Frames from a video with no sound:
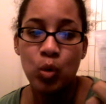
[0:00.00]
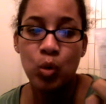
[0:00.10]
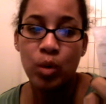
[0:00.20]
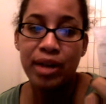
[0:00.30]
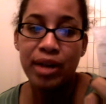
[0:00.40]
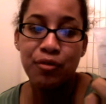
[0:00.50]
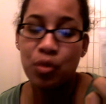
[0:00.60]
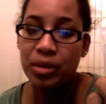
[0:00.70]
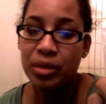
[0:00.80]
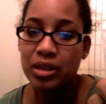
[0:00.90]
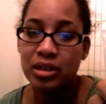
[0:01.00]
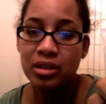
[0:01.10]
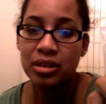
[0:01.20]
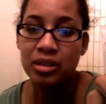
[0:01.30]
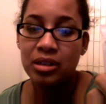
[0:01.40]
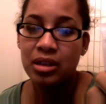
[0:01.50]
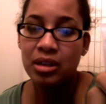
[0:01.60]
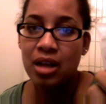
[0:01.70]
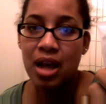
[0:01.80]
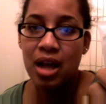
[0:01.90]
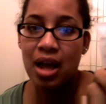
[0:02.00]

great formula. I've